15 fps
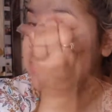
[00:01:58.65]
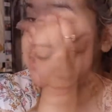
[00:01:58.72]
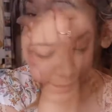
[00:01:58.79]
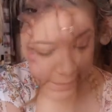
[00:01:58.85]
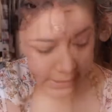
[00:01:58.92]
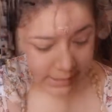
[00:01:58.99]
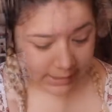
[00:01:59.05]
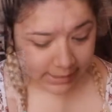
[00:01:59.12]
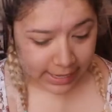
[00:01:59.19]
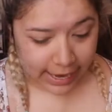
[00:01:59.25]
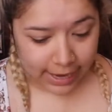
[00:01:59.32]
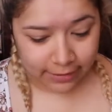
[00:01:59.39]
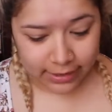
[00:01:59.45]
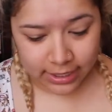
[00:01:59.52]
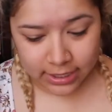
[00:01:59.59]
blend it
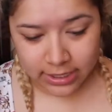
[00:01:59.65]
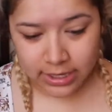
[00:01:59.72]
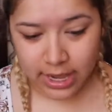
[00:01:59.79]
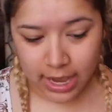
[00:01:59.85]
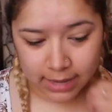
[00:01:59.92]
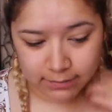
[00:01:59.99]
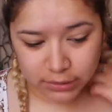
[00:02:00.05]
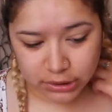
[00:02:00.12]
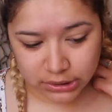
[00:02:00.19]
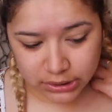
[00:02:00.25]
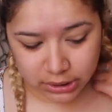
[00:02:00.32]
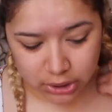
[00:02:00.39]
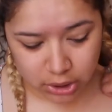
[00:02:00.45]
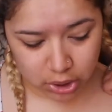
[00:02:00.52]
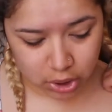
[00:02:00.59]
now. And then I'm just
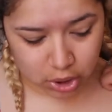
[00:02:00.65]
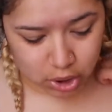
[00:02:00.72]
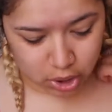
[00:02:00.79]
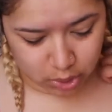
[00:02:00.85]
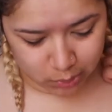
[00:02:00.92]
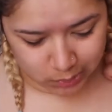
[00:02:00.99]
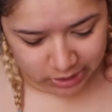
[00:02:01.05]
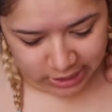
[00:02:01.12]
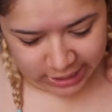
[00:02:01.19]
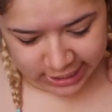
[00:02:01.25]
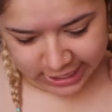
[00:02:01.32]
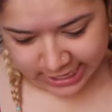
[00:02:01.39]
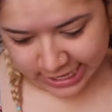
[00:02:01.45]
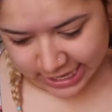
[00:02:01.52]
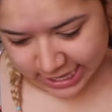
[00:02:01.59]
gonna go
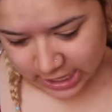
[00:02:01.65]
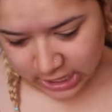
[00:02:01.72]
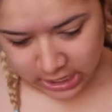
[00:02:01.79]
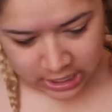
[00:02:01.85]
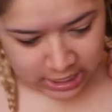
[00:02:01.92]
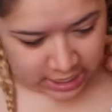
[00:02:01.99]
ahead